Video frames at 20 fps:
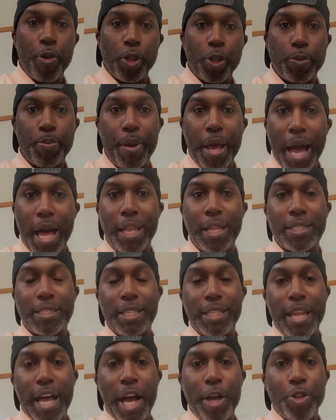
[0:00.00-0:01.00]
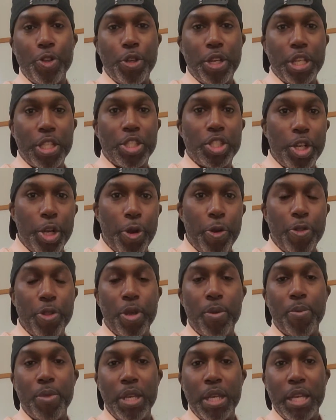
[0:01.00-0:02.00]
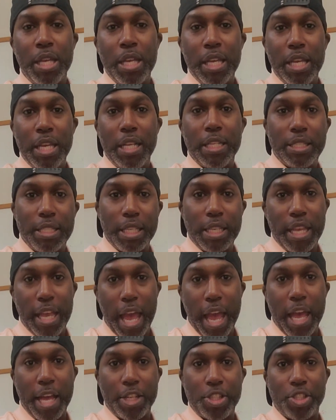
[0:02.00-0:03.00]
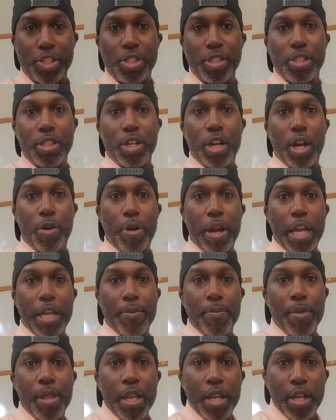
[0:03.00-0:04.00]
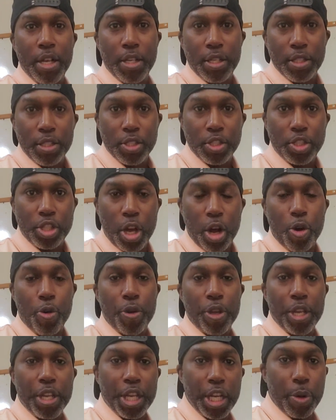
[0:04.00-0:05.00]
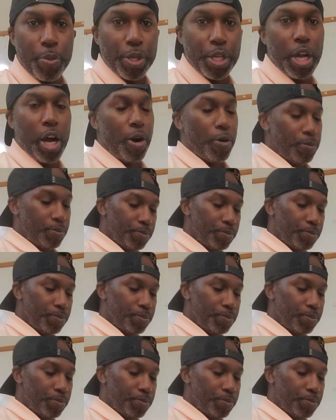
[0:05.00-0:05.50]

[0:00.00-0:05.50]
those pallets and how you can turn them into cash, all right? So here we go.